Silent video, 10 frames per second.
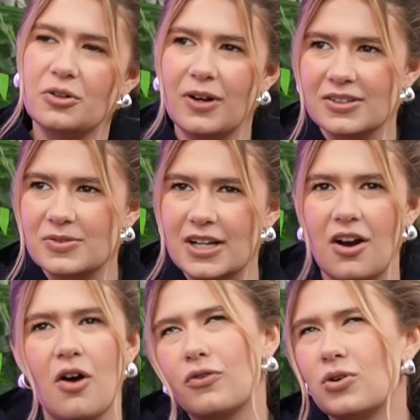Who else was
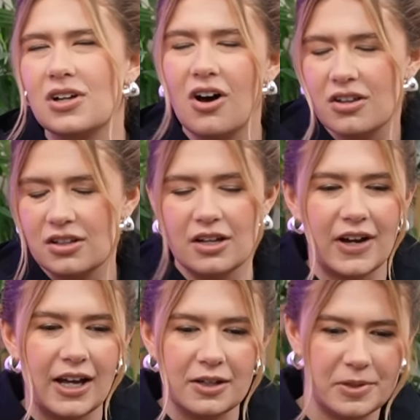there? Oh, of course, all the Love
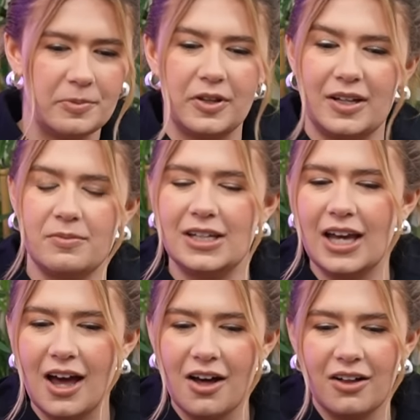Island people like
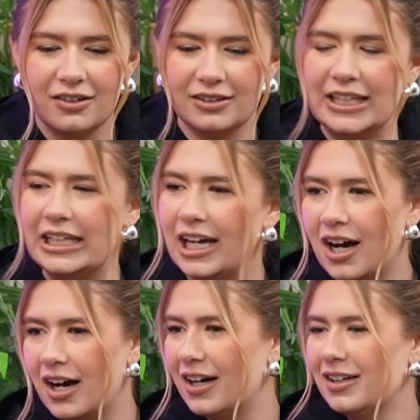Miguel,
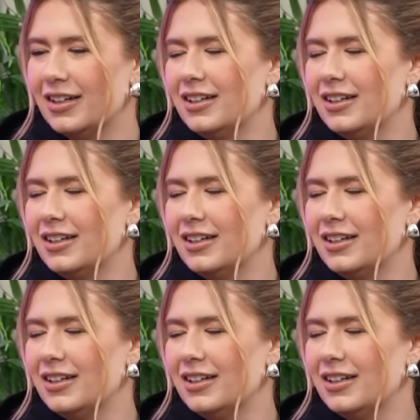Leah,